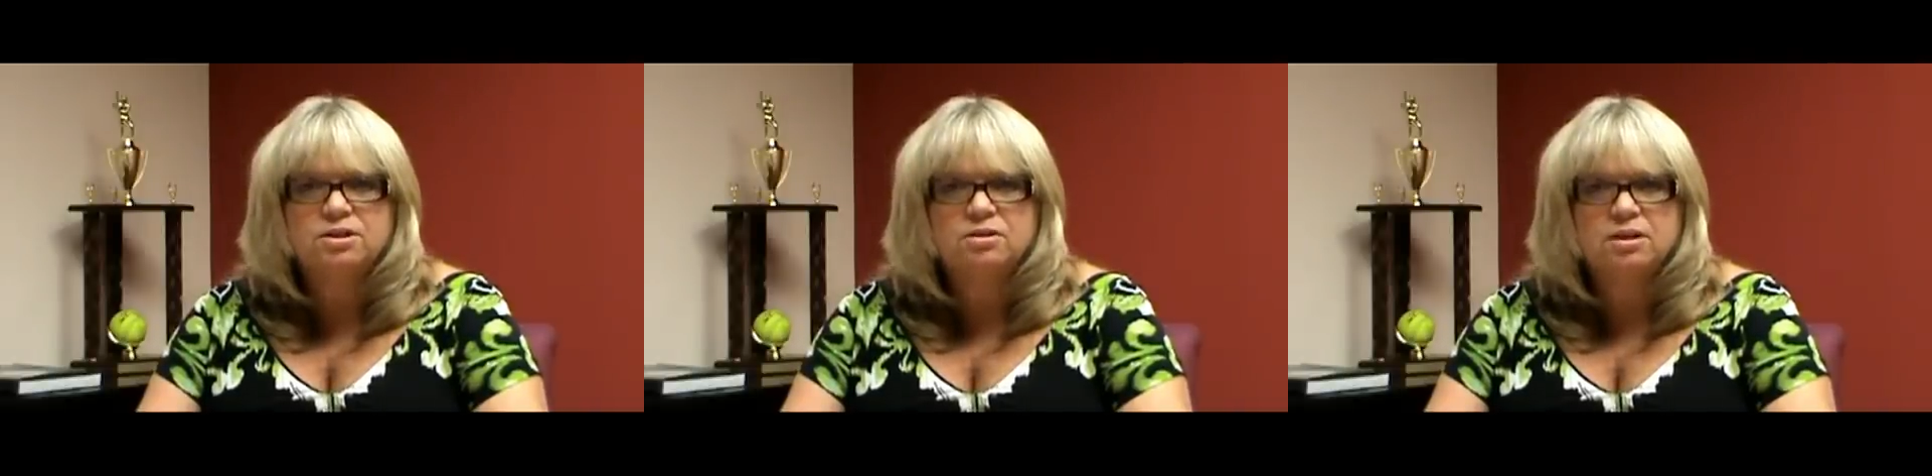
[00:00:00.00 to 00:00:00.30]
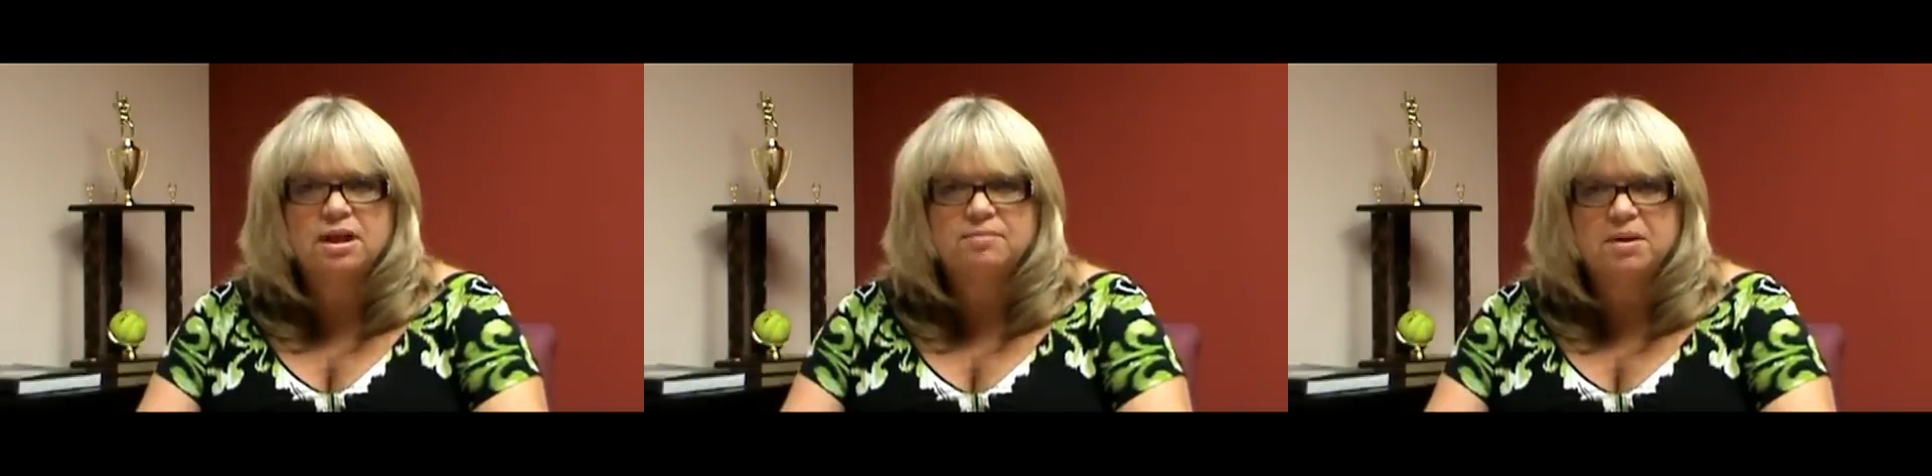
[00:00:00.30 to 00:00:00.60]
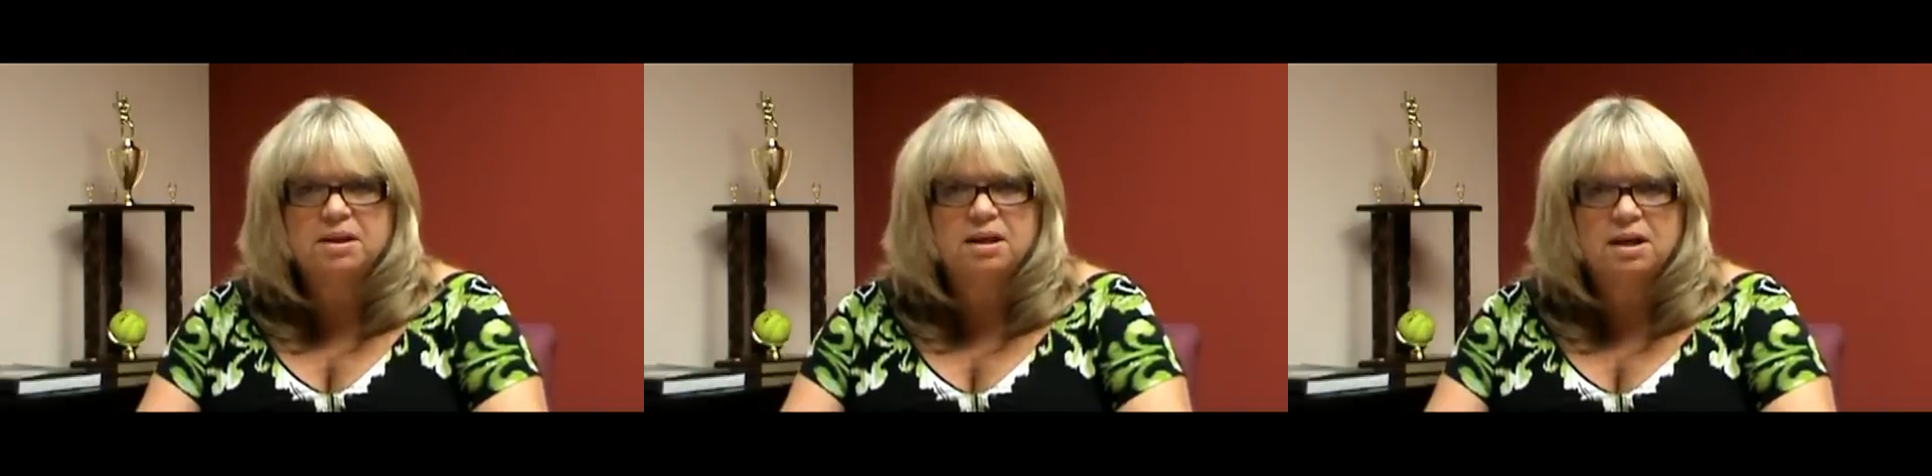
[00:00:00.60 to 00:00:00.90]
to look at
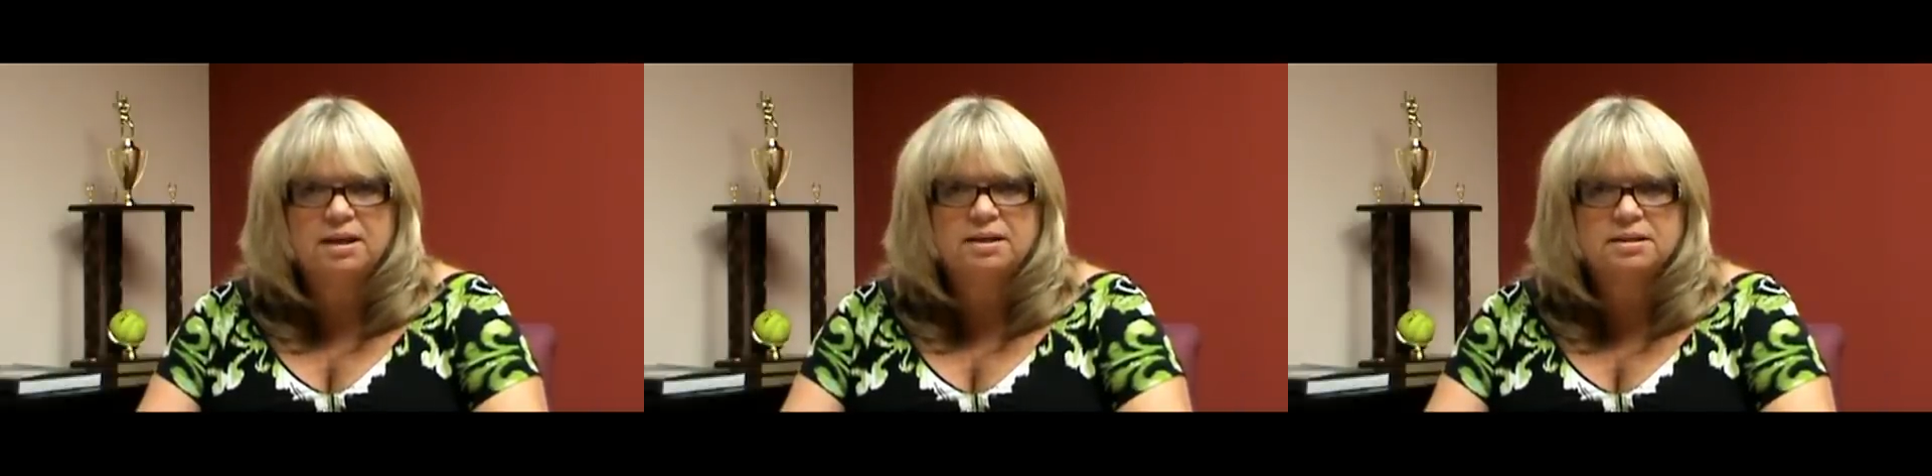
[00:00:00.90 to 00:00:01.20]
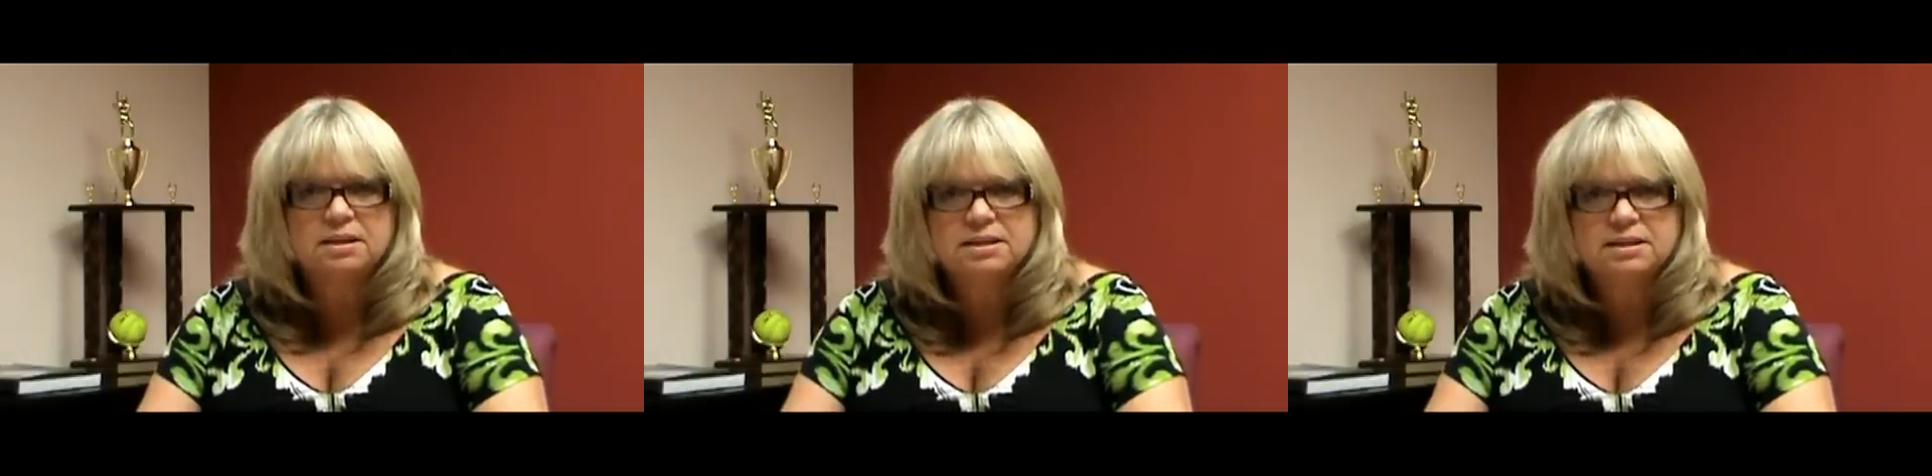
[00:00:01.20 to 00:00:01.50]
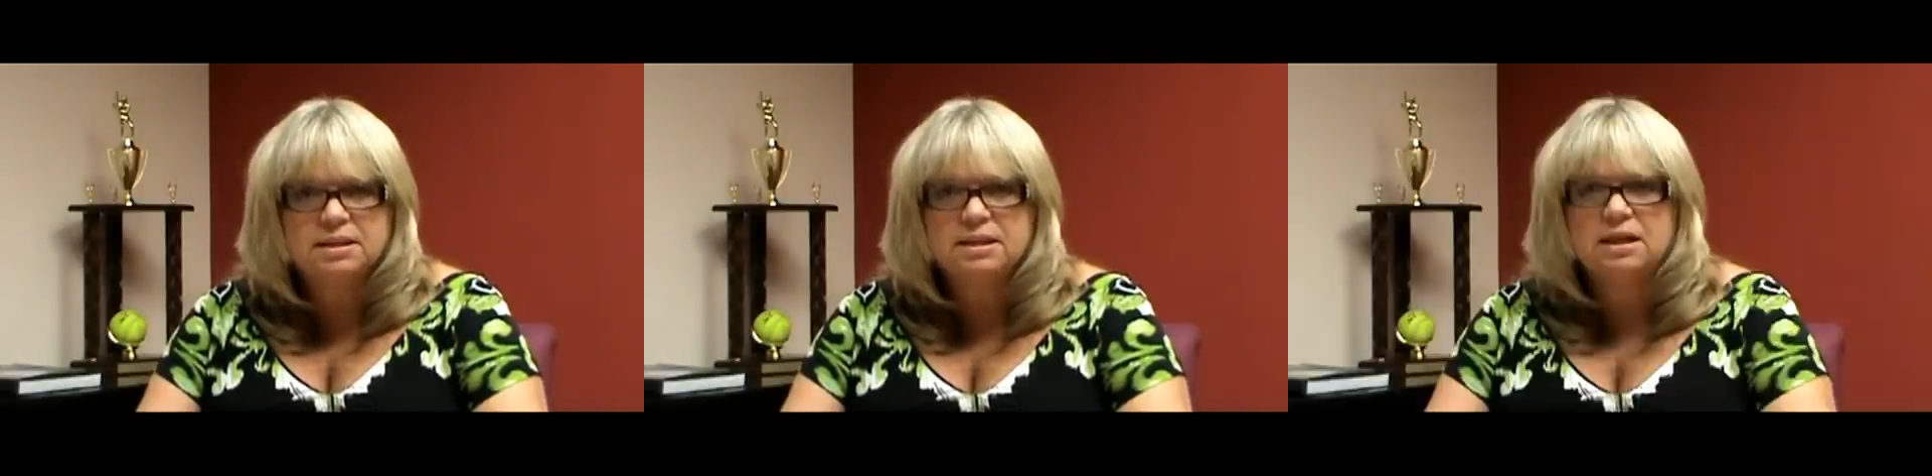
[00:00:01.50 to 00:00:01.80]
my client's
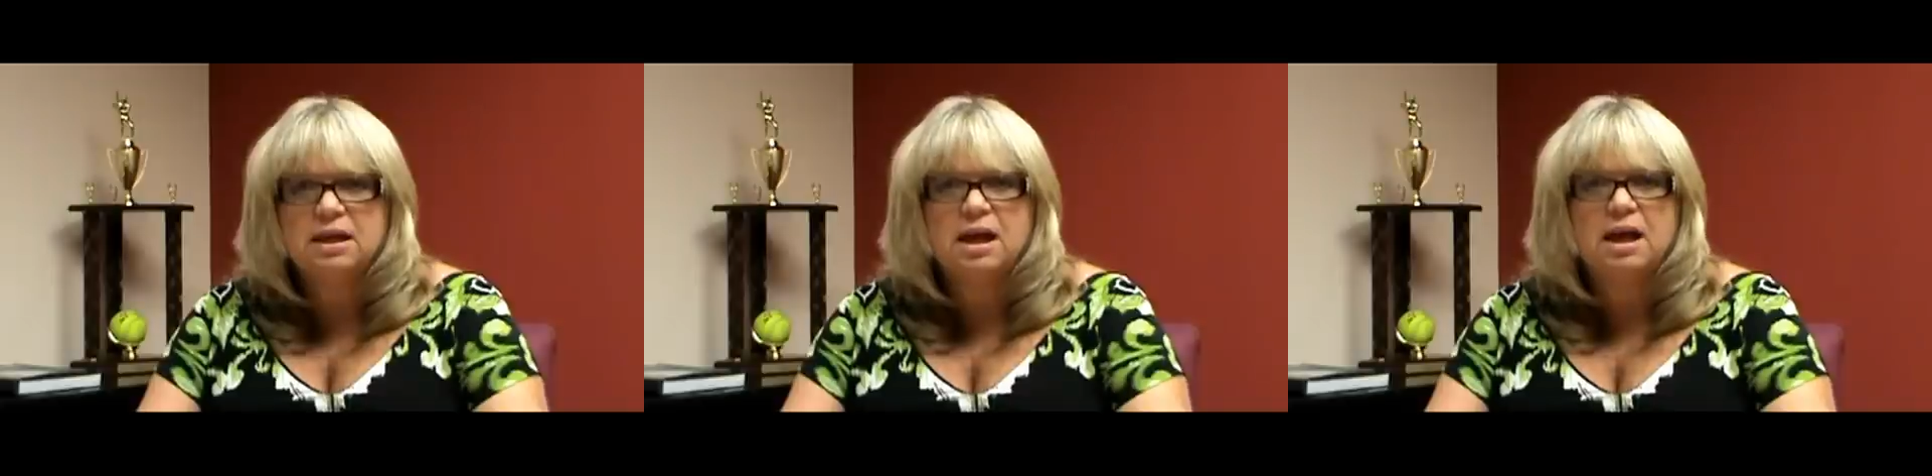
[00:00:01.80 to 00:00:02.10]
listing.